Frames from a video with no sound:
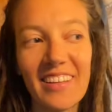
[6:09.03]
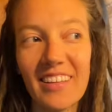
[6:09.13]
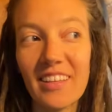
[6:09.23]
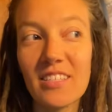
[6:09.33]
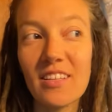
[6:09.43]

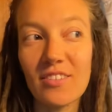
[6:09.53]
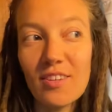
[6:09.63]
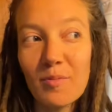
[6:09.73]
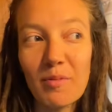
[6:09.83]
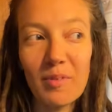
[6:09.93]
This is also
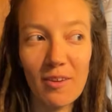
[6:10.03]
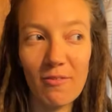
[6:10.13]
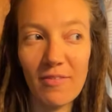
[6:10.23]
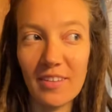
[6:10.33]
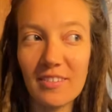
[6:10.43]
going to be really
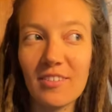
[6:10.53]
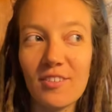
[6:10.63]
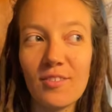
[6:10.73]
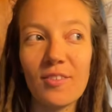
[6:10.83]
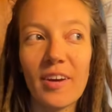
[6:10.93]
fun to
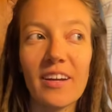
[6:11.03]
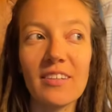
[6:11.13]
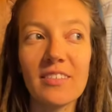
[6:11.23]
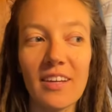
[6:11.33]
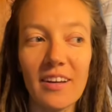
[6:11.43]
do new
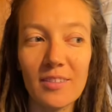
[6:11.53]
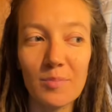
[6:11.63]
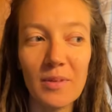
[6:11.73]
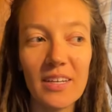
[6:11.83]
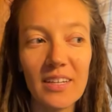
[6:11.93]
hairstyles
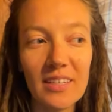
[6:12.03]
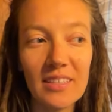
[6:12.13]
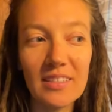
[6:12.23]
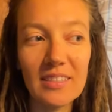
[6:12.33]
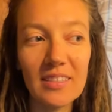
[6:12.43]

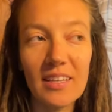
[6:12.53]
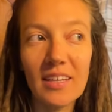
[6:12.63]
because